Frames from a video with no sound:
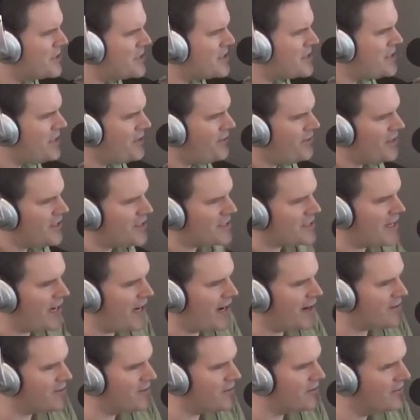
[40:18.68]
a mysterious
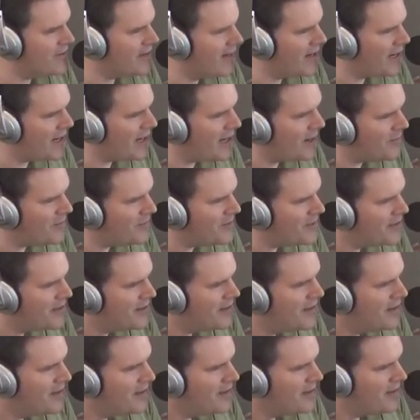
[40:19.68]
actor named
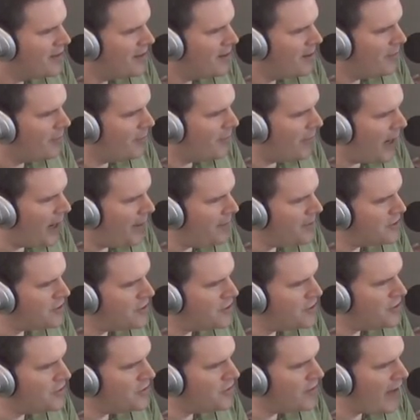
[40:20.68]

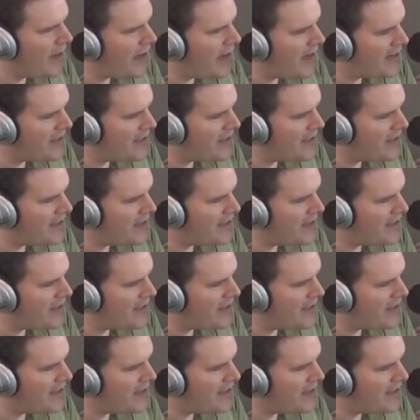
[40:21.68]
Mamoudou